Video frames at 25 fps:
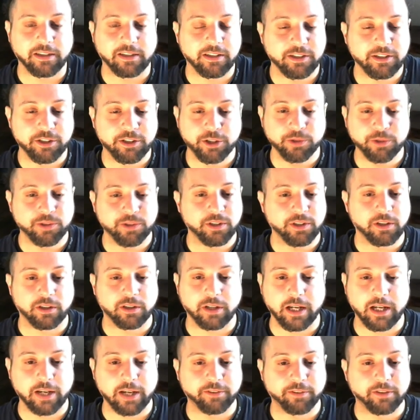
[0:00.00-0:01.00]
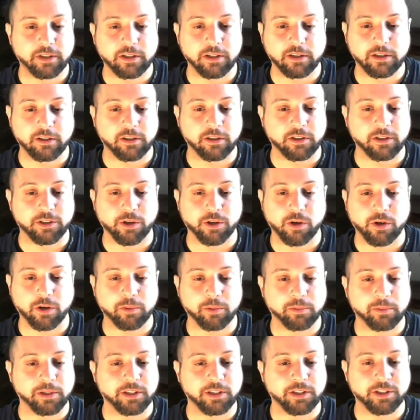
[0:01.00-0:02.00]
He's using a heavy guitar,
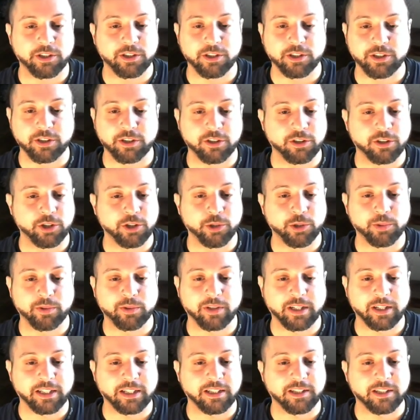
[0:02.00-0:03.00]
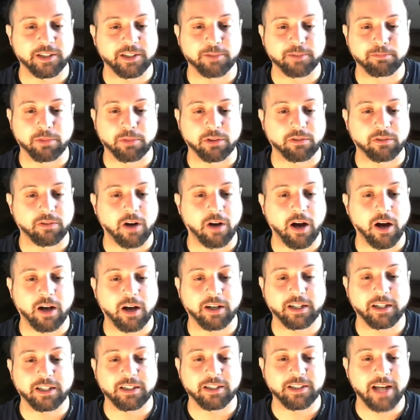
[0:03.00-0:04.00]
but he's just doing like this
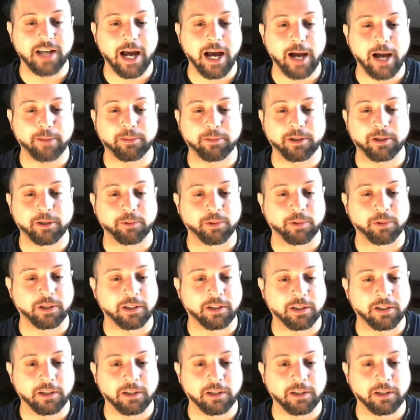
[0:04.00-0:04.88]
melodic tapping with